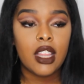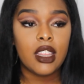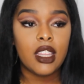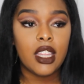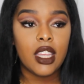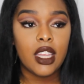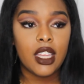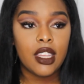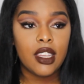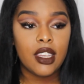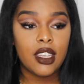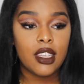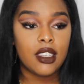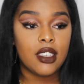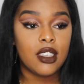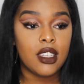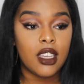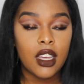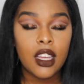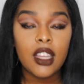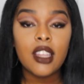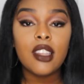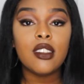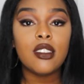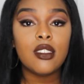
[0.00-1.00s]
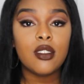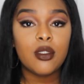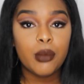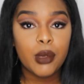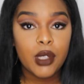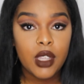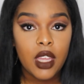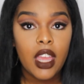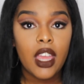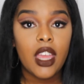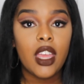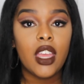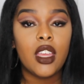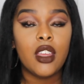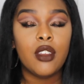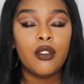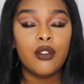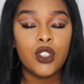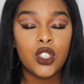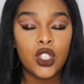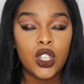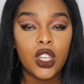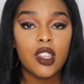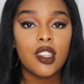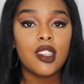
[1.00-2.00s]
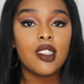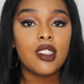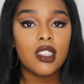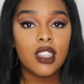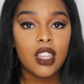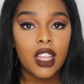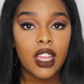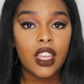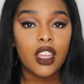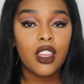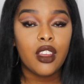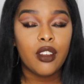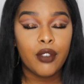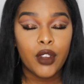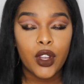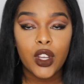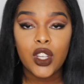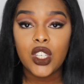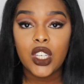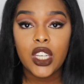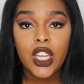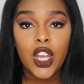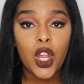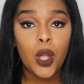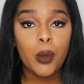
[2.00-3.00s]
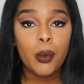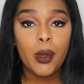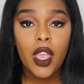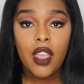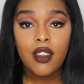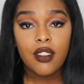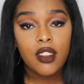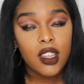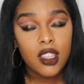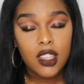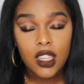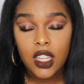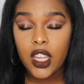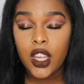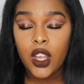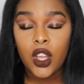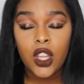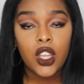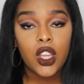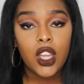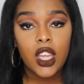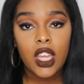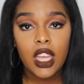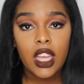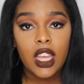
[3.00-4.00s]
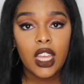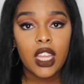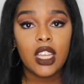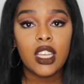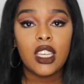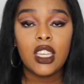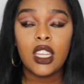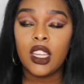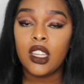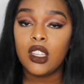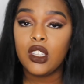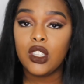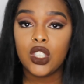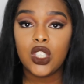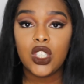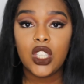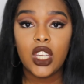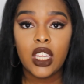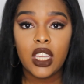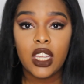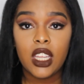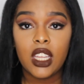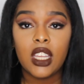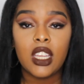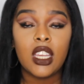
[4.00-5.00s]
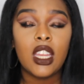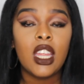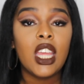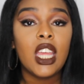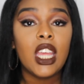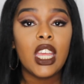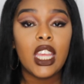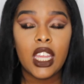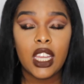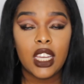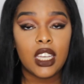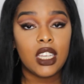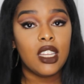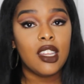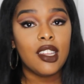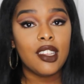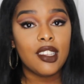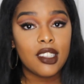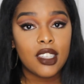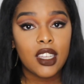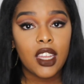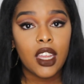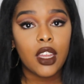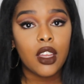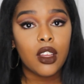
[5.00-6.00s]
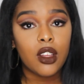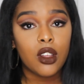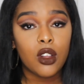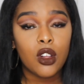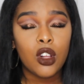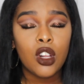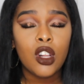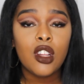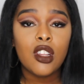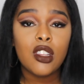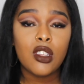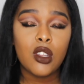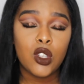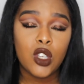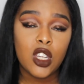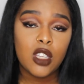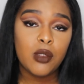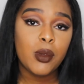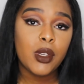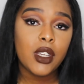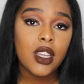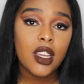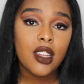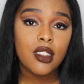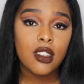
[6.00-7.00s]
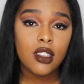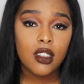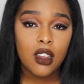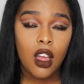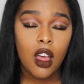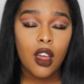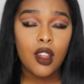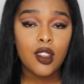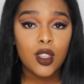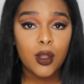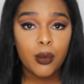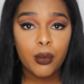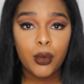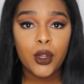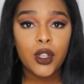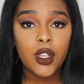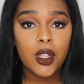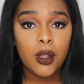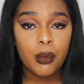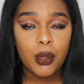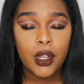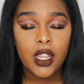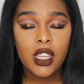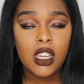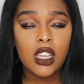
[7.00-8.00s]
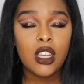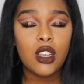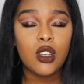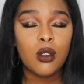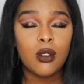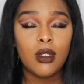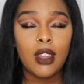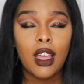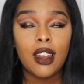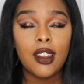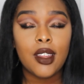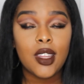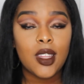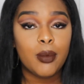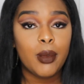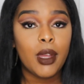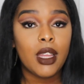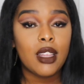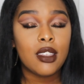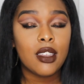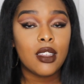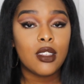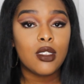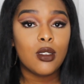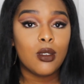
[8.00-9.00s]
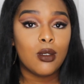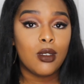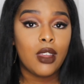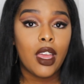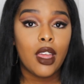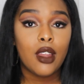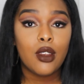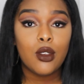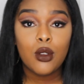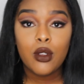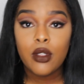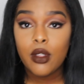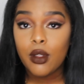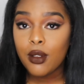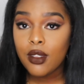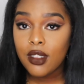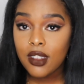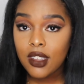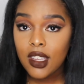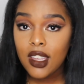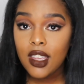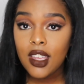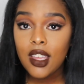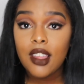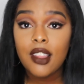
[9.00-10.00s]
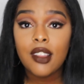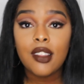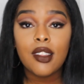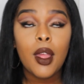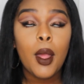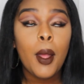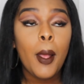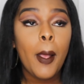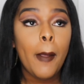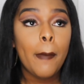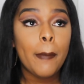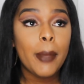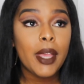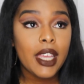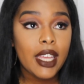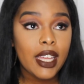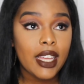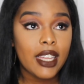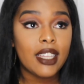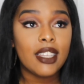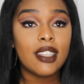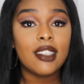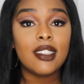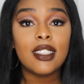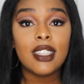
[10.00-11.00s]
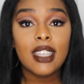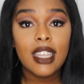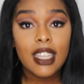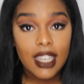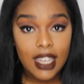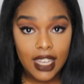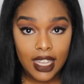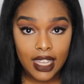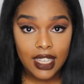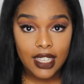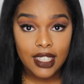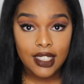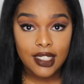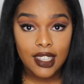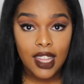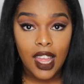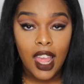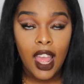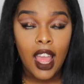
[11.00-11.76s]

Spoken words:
It does behave just like virgin hair. It behaves like the hair on your head. It does shed, it does tangle. So just because it costs a pretty penny, do not expect it to not do those things, because it does.